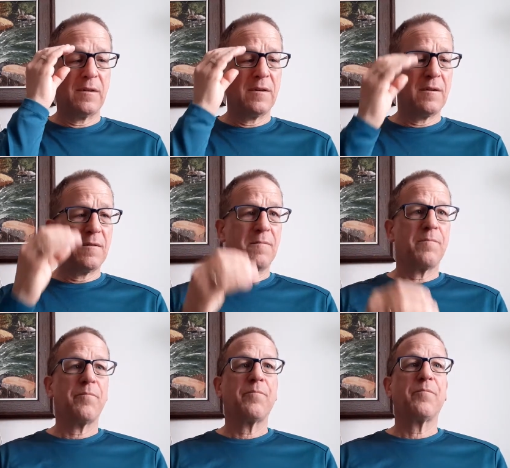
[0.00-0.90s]

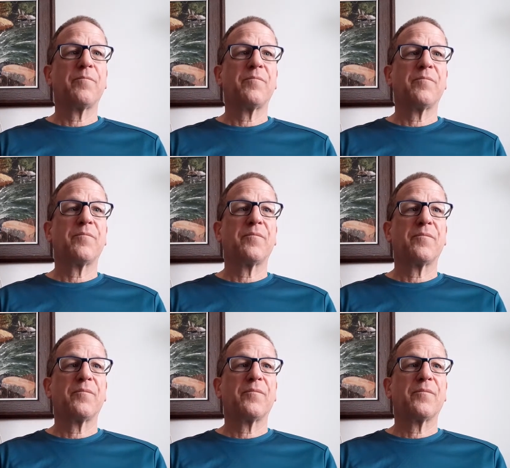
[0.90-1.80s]

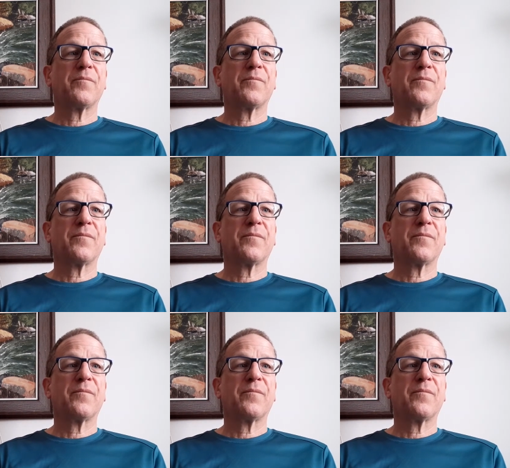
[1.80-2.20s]
(silence)